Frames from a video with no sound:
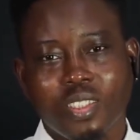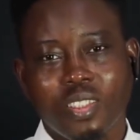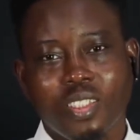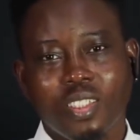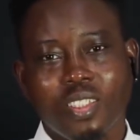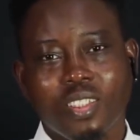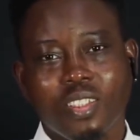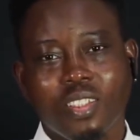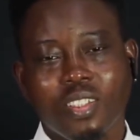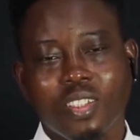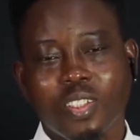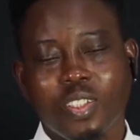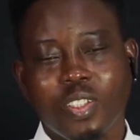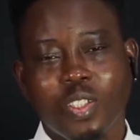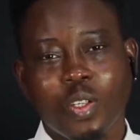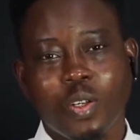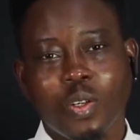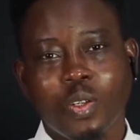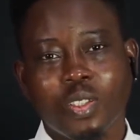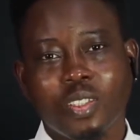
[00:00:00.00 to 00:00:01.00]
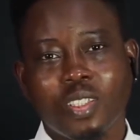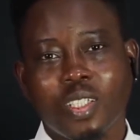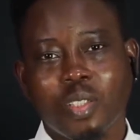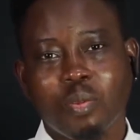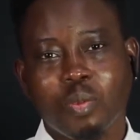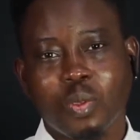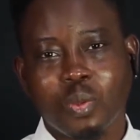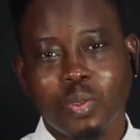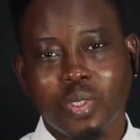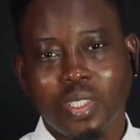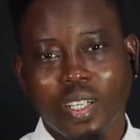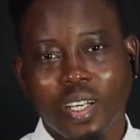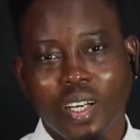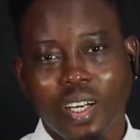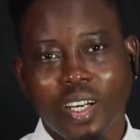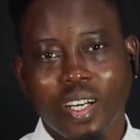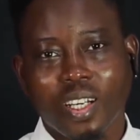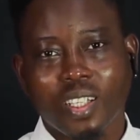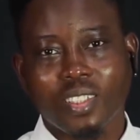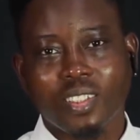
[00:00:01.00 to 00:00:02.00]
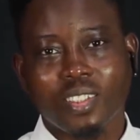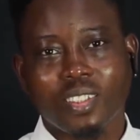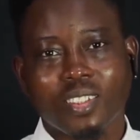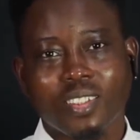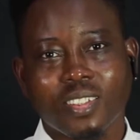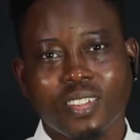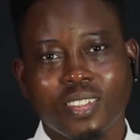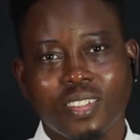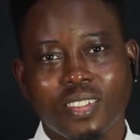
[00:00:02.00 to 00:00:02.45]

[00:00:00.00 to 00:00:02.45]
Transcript: they haunted me with their ads,